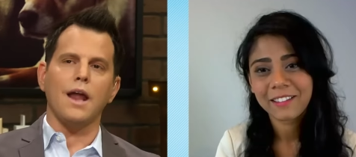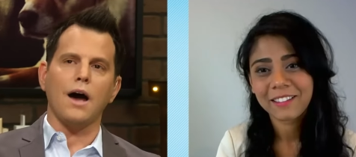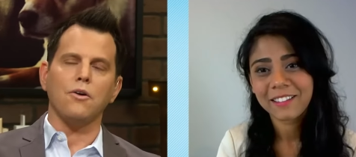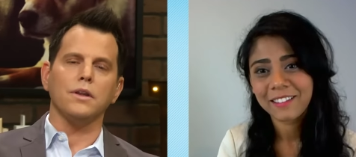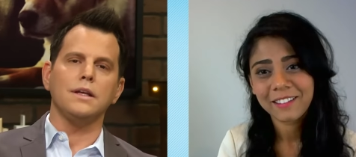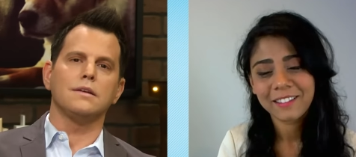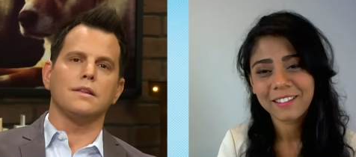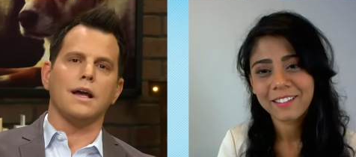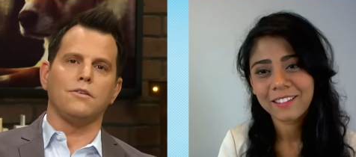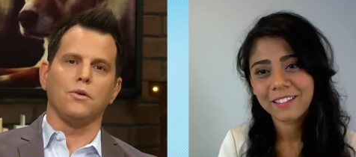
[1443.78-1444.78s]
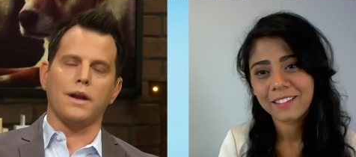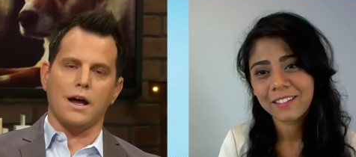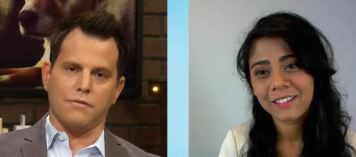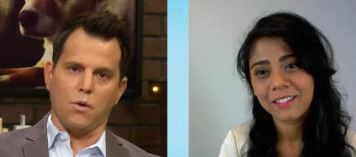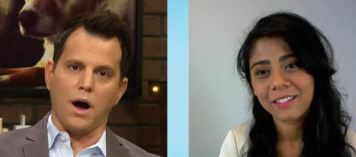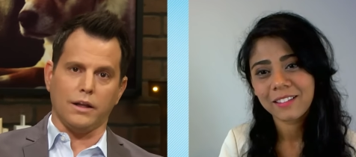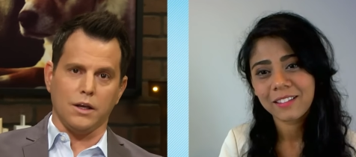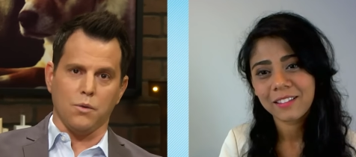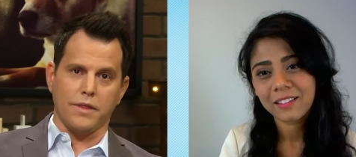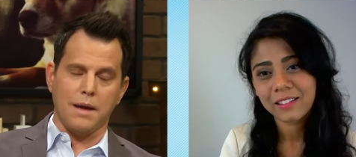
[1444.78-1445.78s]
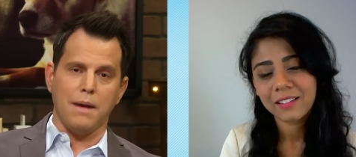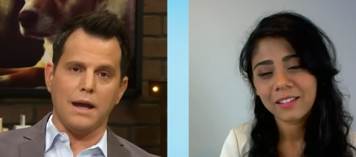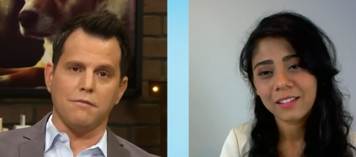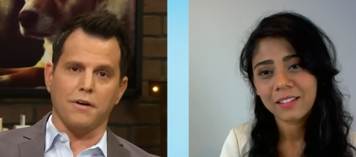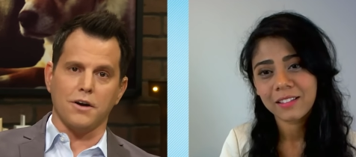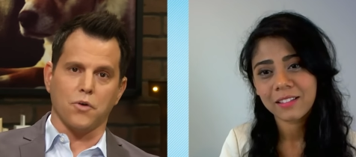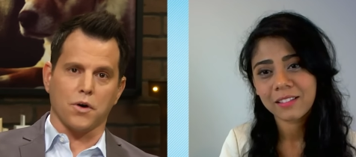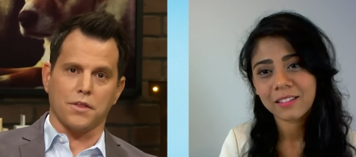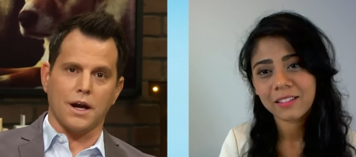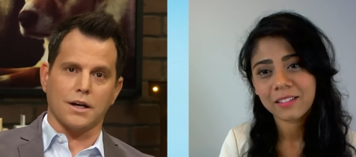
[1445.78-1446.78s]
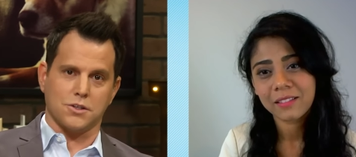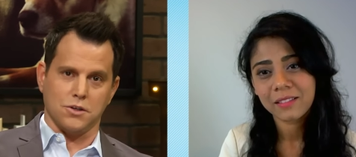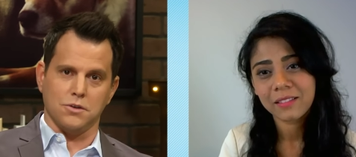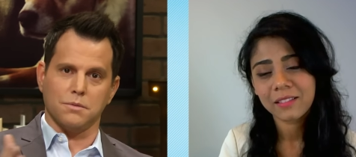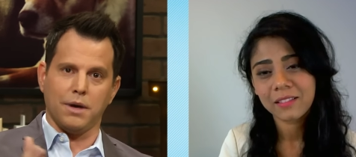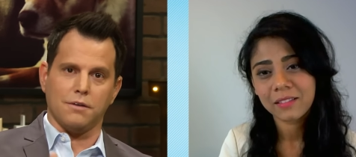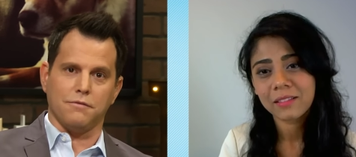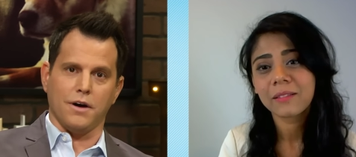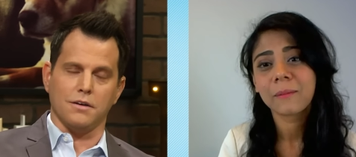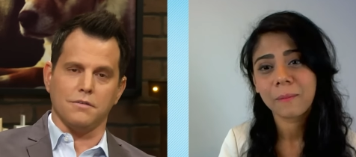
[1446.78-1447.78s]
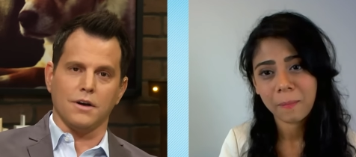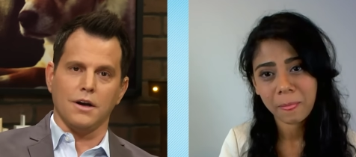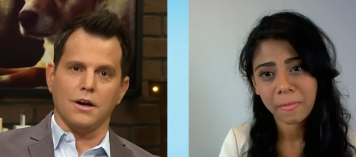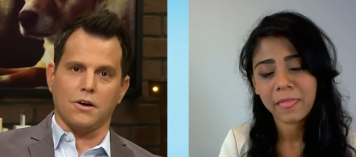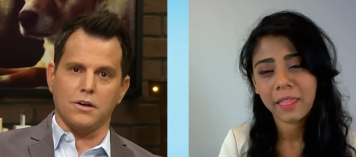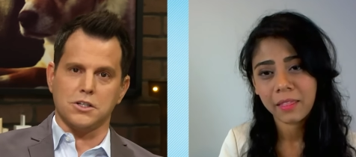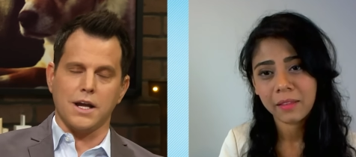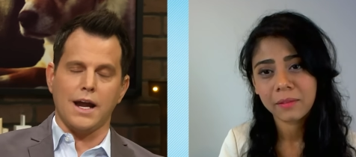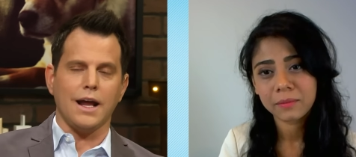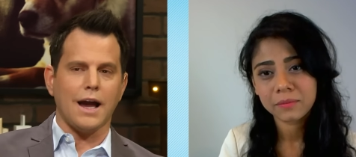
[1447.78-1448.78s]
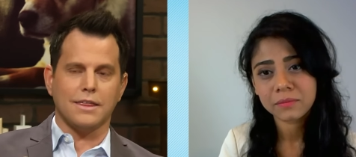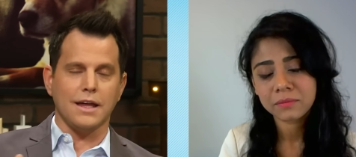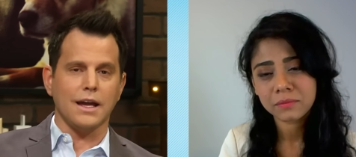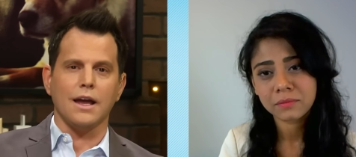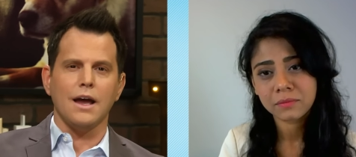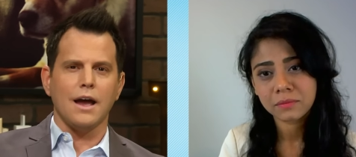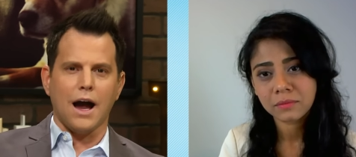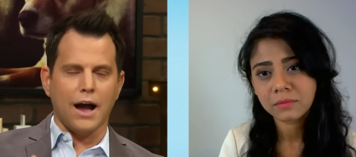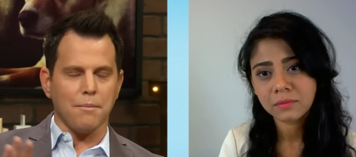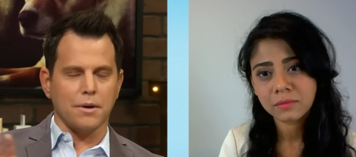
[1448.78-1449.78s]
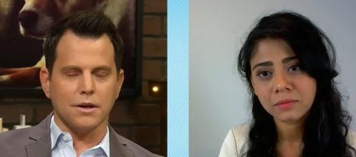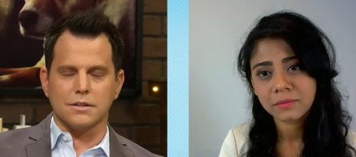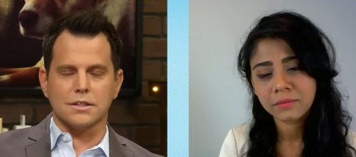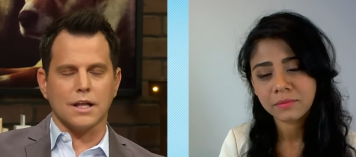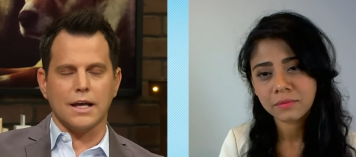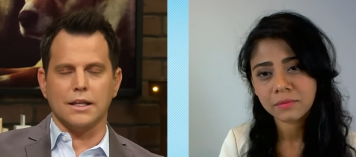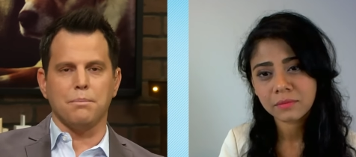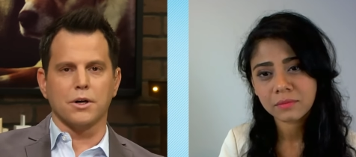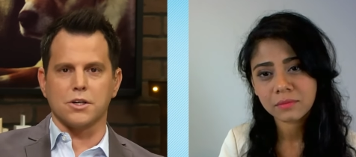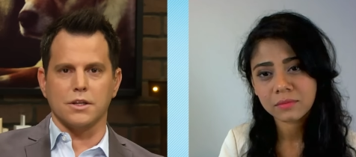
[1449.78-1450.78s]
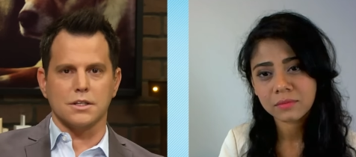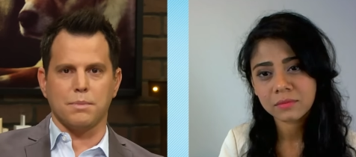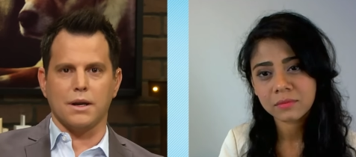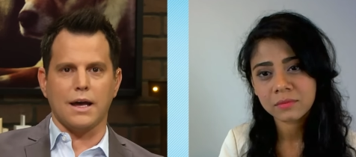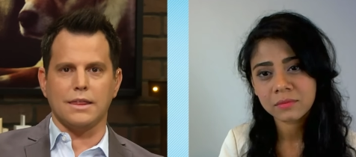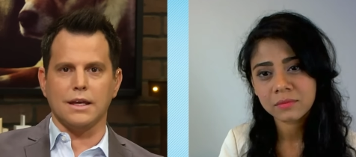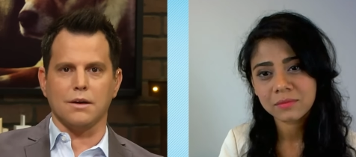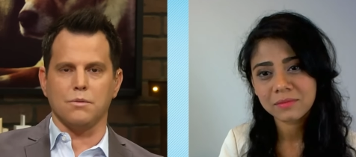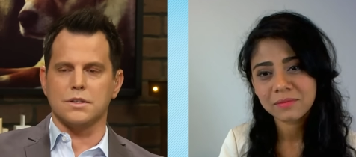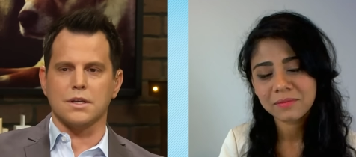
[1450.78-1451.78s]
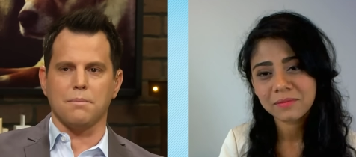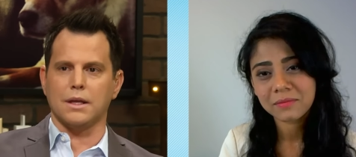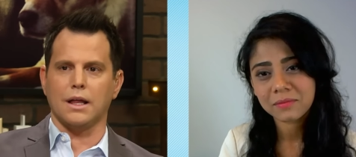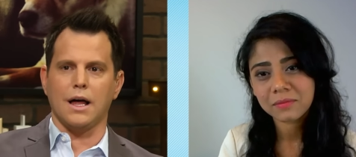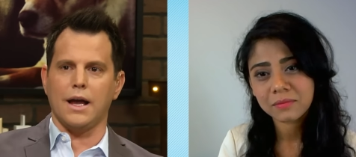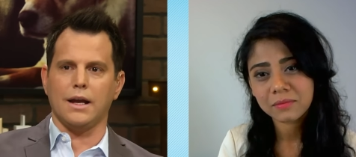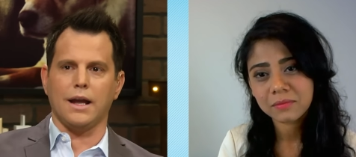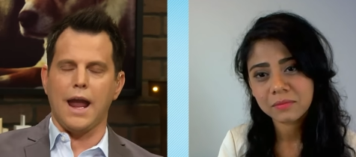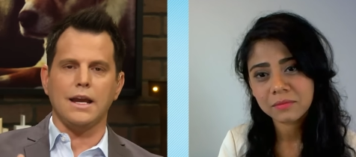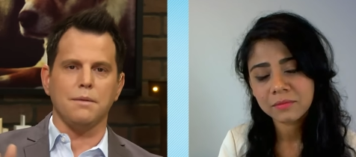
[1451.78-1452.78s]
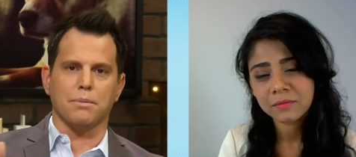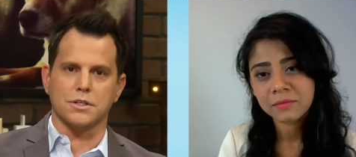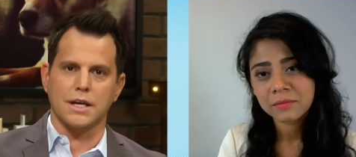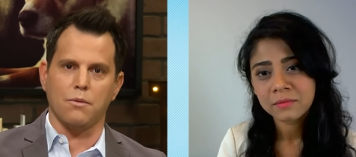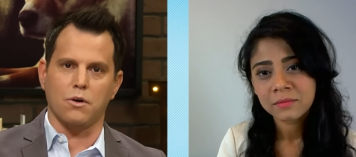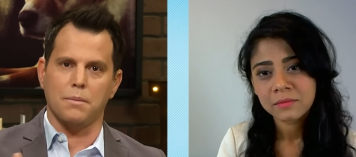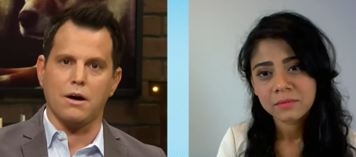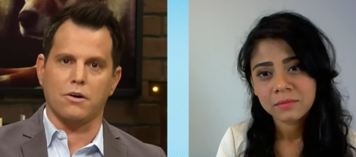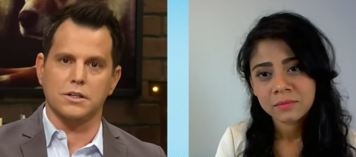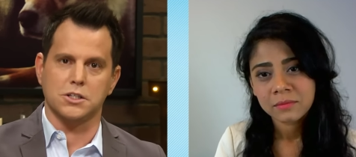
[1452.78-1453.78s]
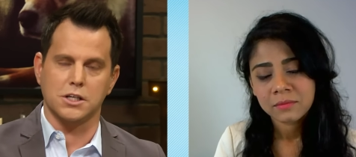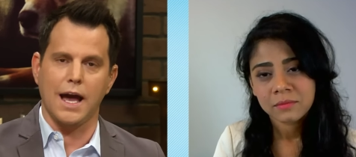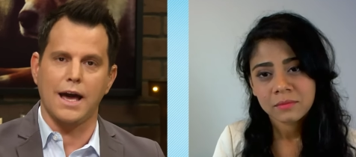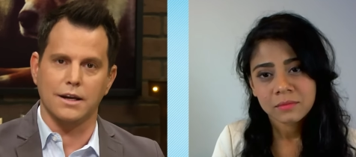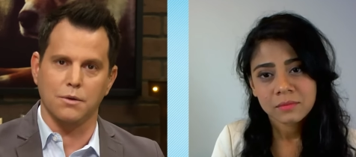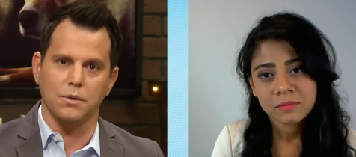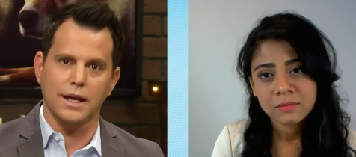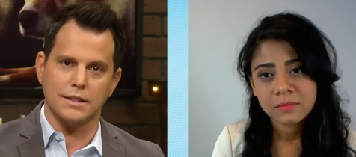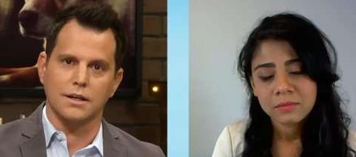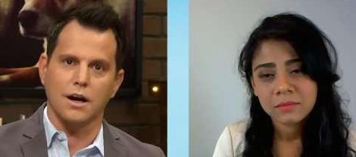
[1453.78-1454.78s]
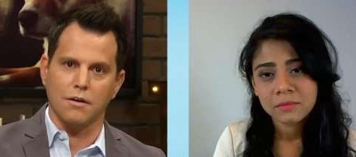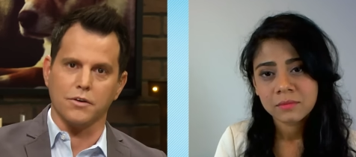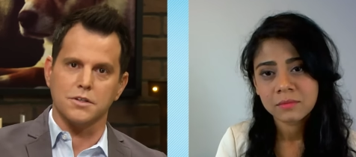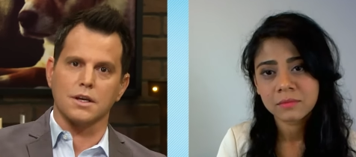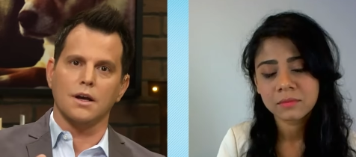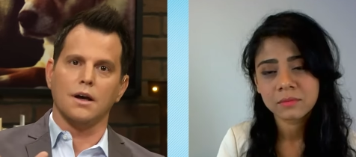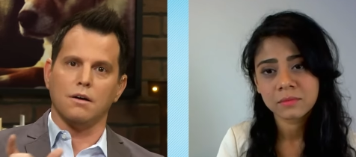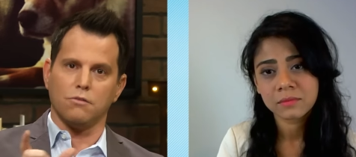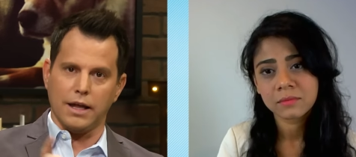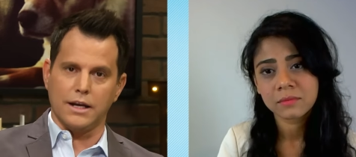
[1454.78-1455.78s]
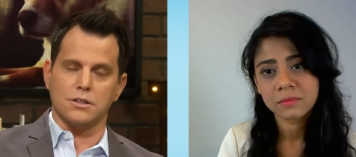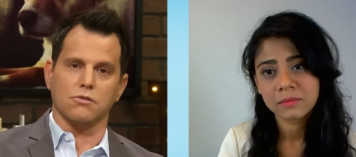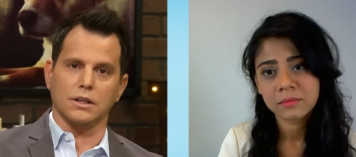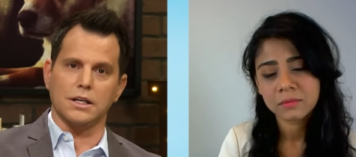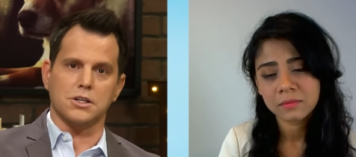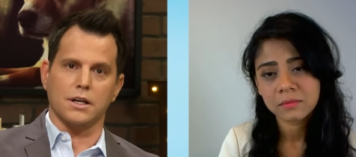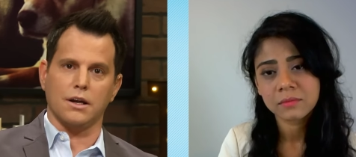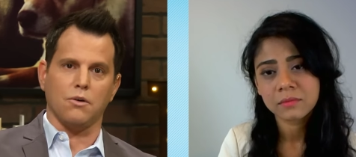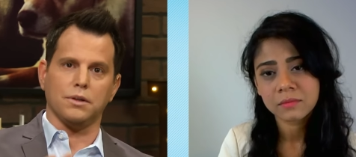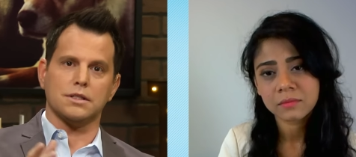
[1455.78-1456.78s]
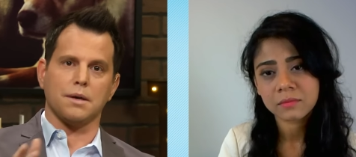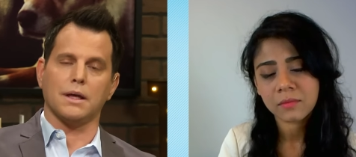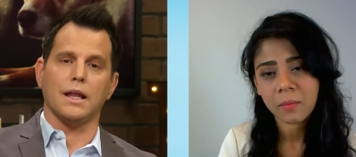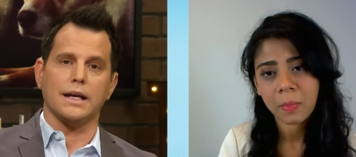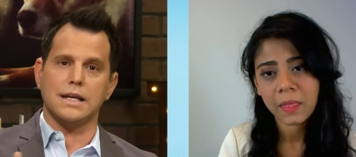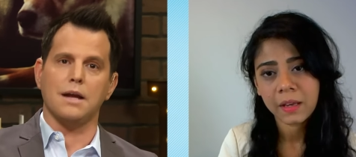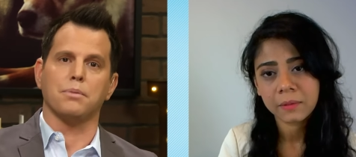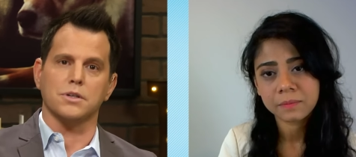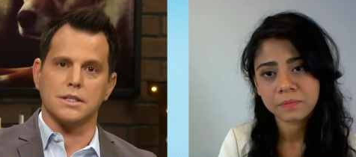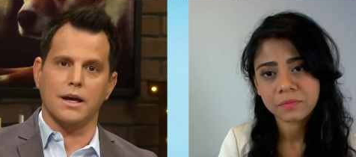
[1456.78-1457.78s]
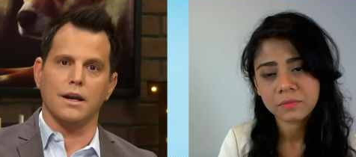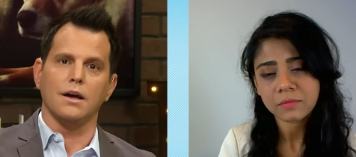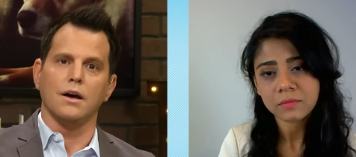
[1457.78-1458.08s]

Speaker 1: not only did they do it out of equality, where they made fun of Orthodox Jews and made fun of Christianity. I think, I'm going to slightly butcher this, but I think it was something like 80% were about Christianity when they did covers related to religion, and only something like 10%